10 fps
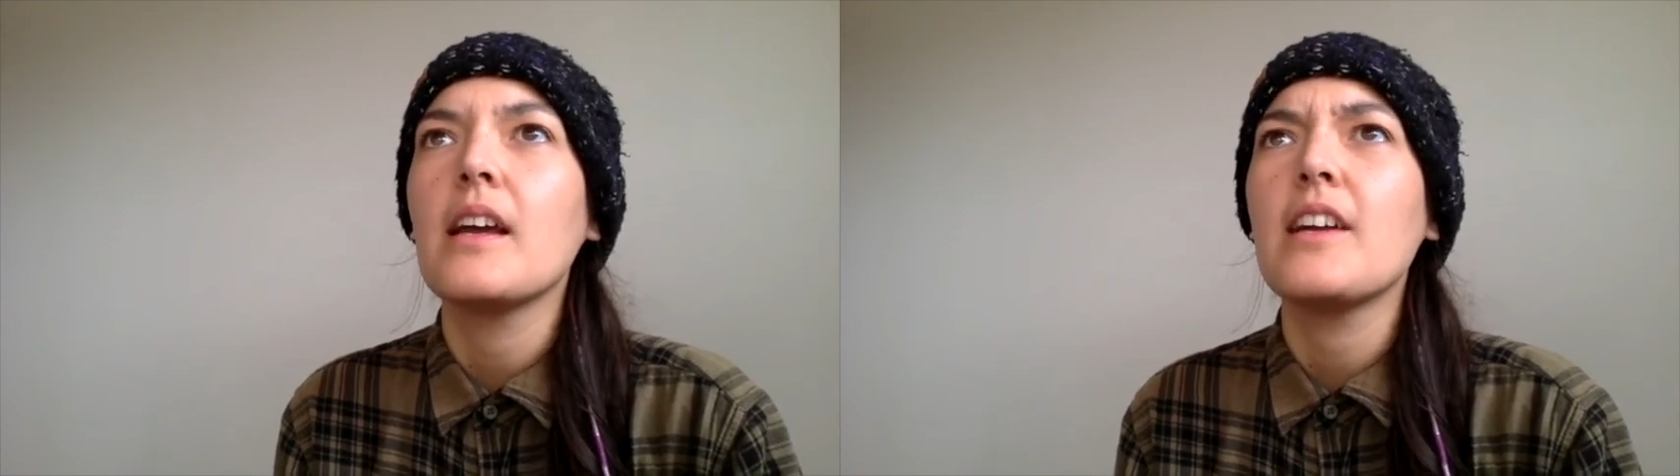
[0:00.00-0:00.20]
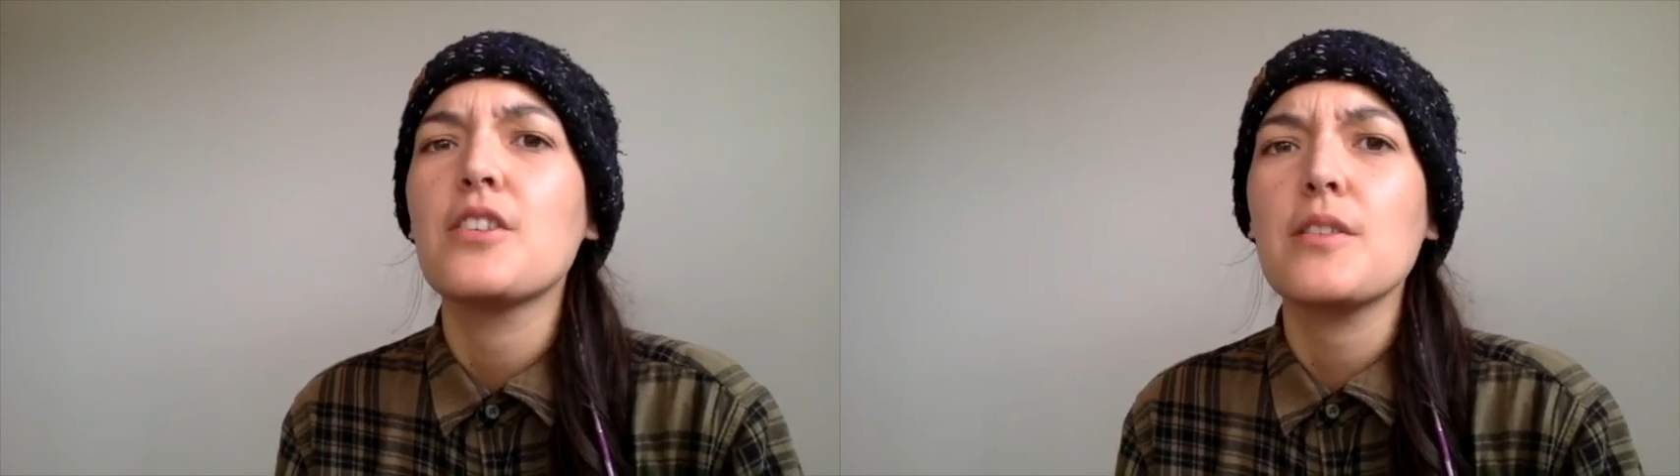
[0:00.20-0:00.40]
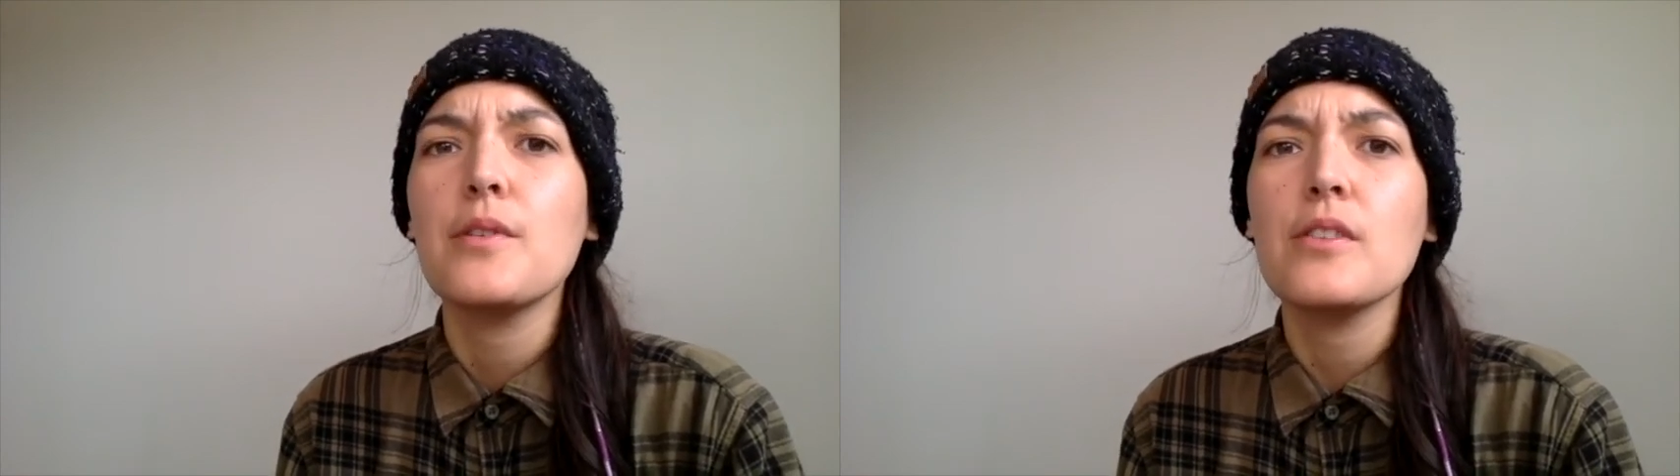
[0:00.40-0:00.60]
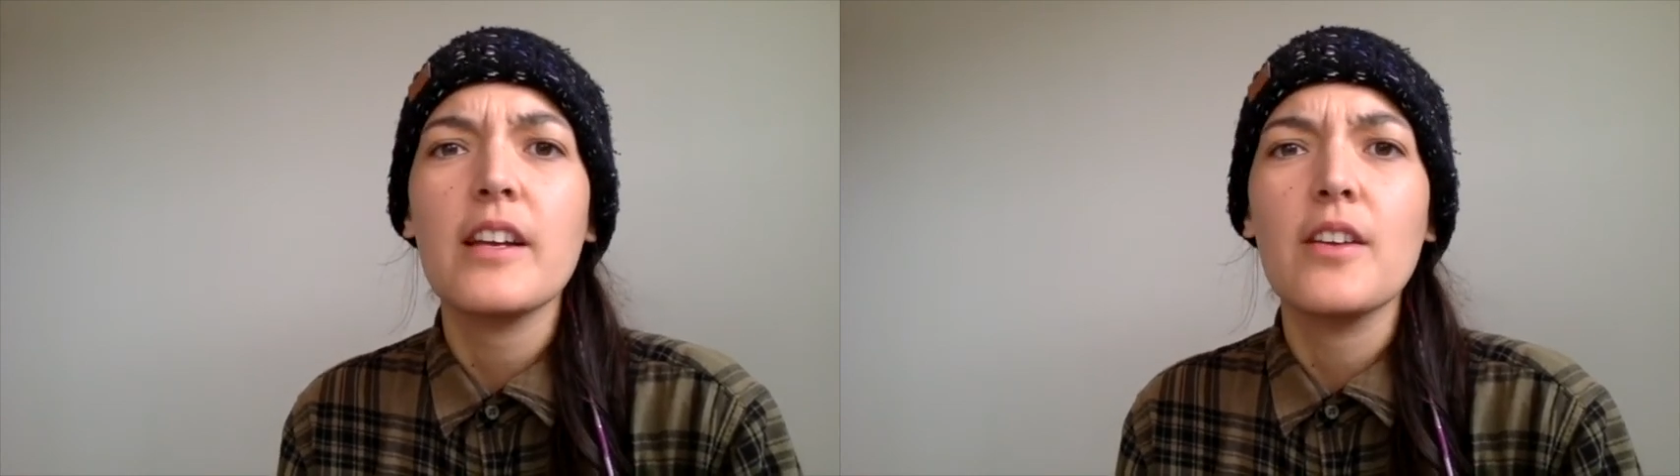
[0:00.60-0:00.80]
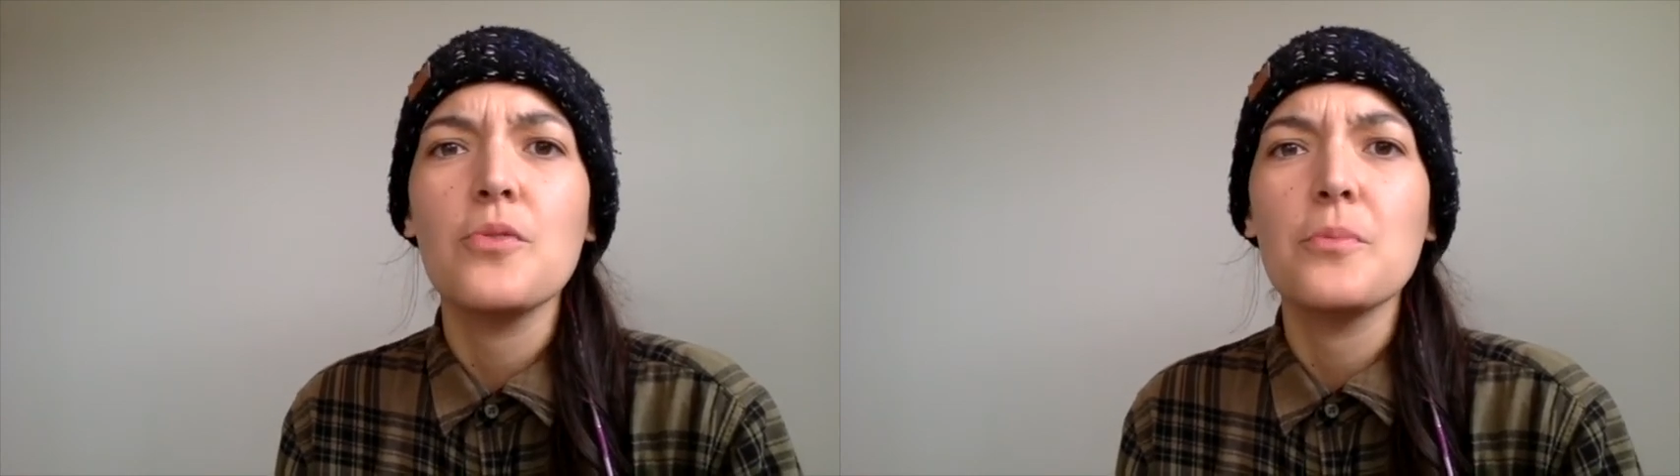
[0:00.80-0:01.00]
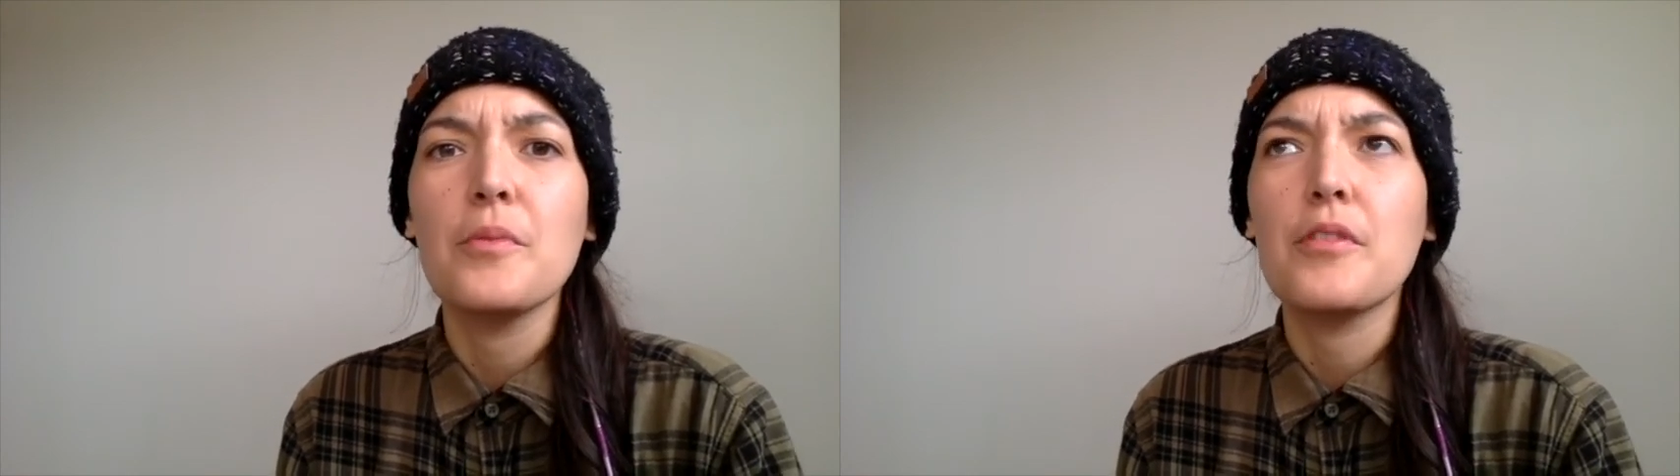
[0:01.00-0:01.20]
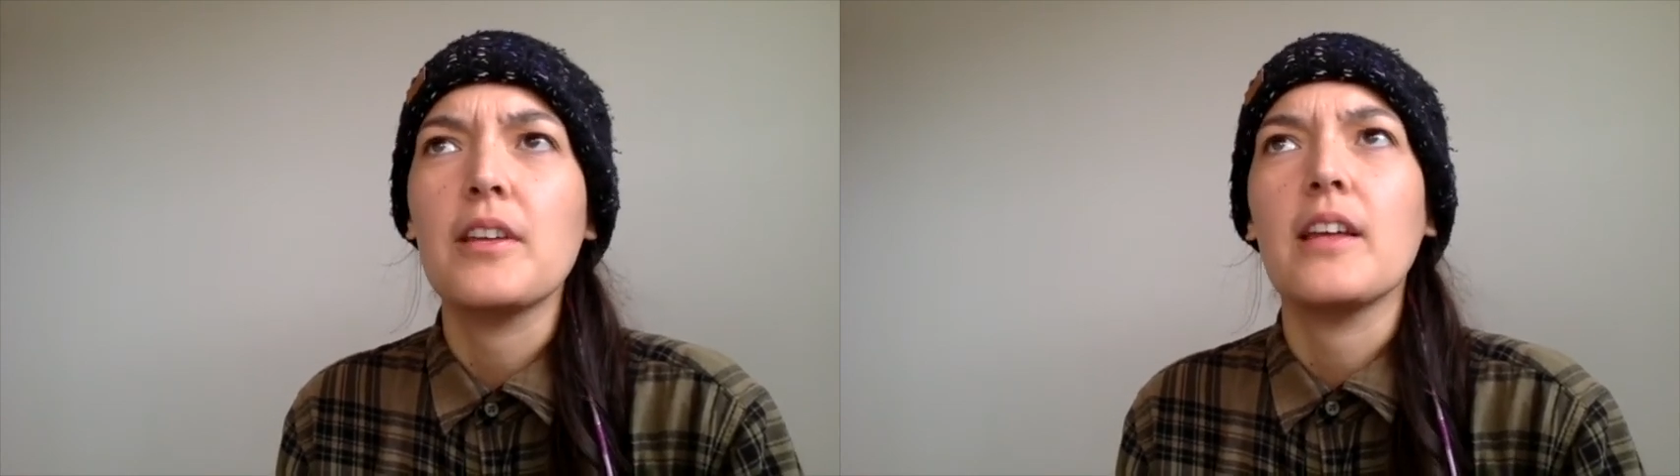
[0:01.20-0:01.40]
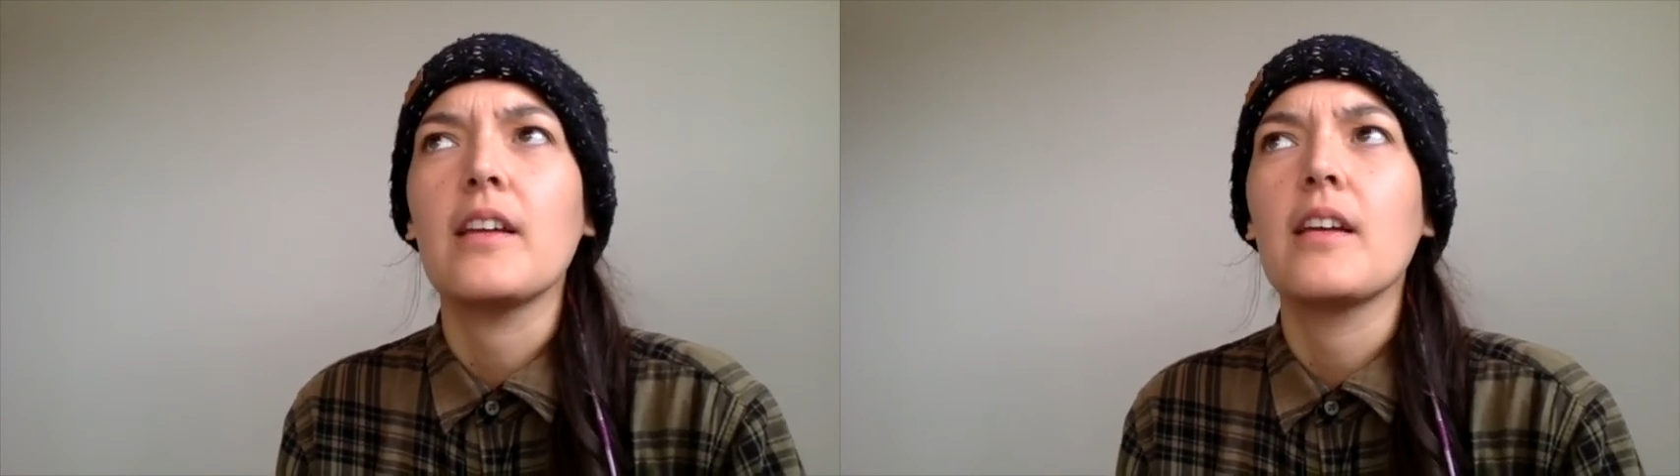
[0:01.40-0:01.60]
it just feels like a normal
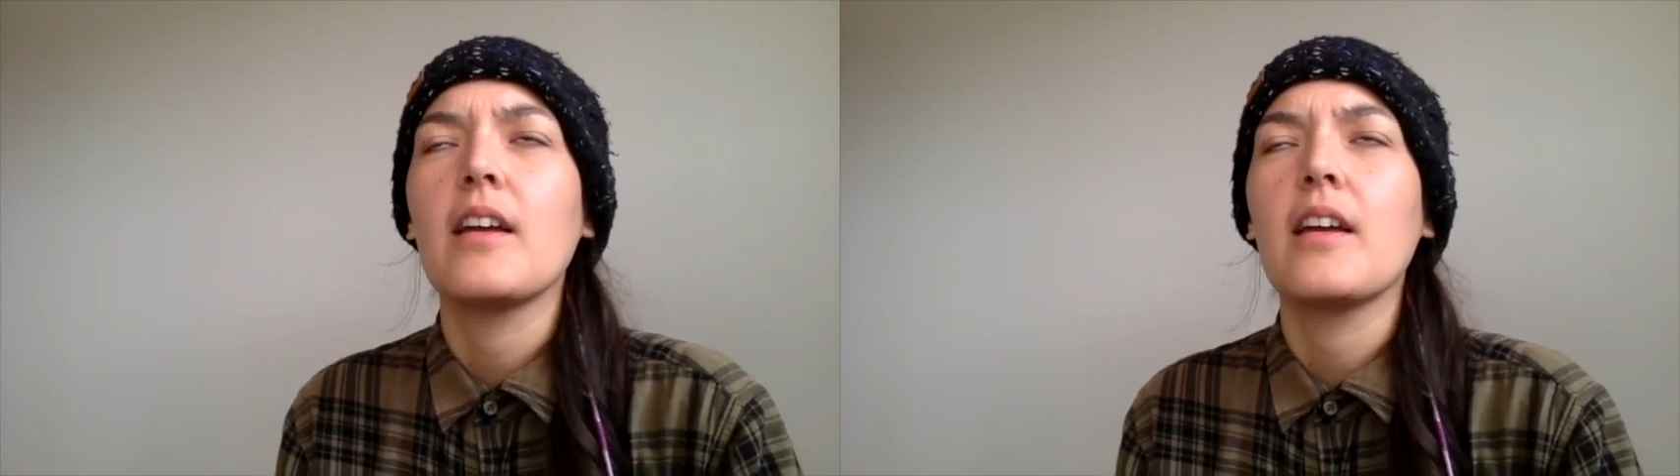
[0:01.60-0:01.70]
thing.